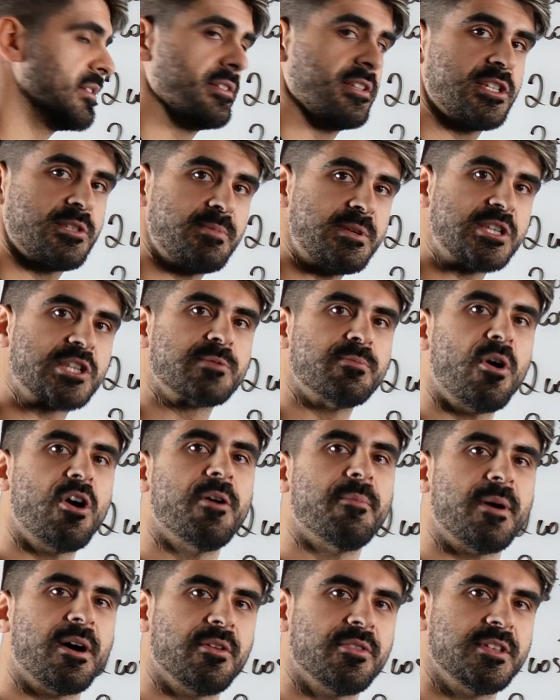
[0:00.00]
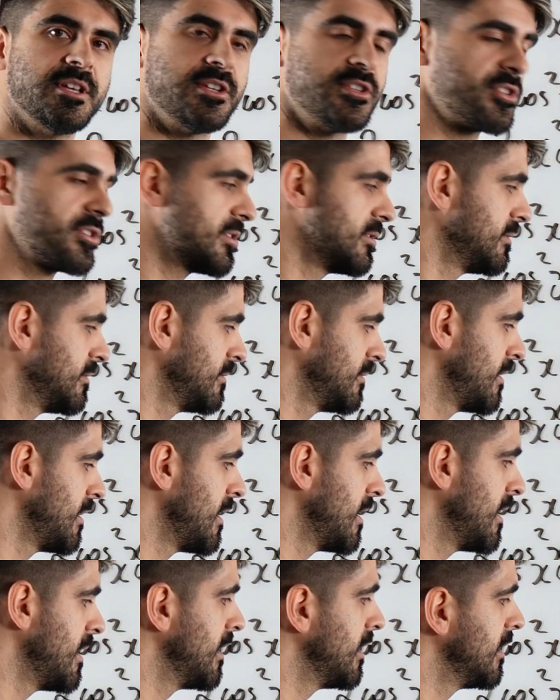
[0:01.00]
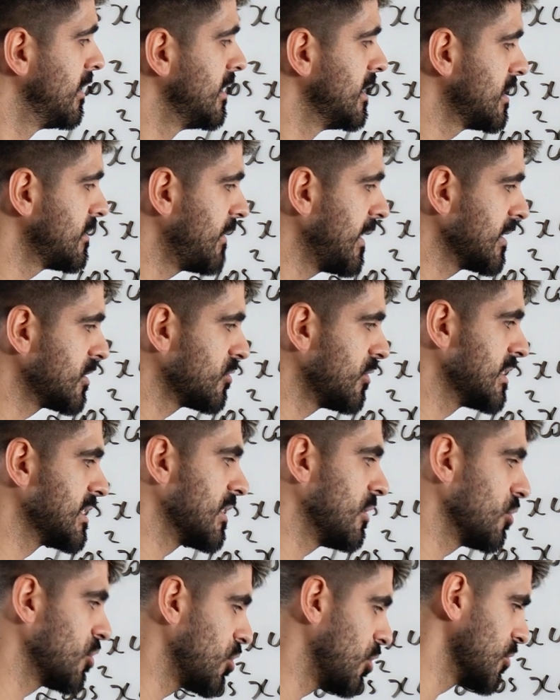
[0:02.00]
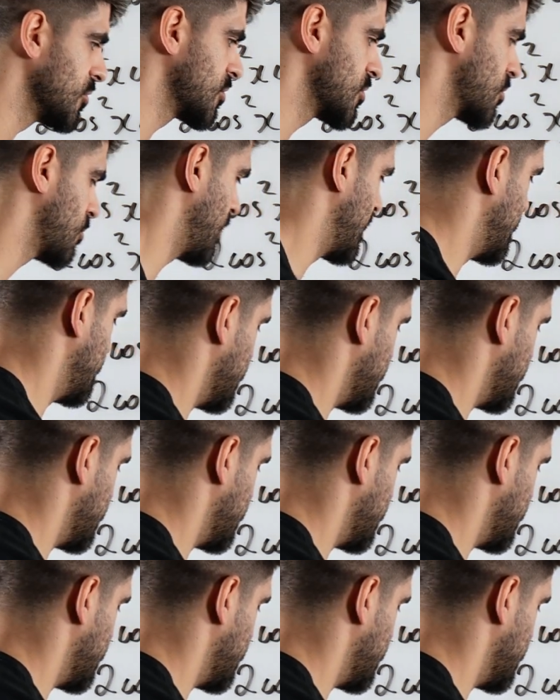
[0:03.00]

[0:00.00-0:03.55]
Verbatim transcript: let's be smart about this. Let's factorize out cos squared